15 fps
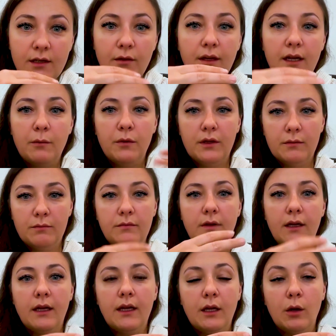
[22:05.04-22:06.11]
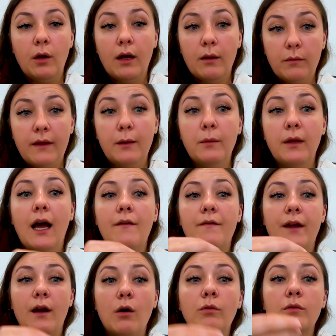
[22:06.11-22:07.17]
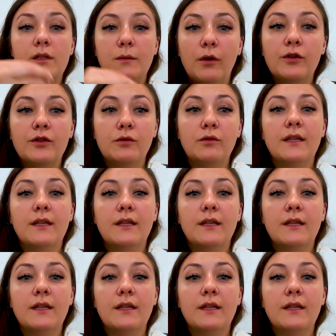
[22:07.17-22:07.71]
they will have their own small tool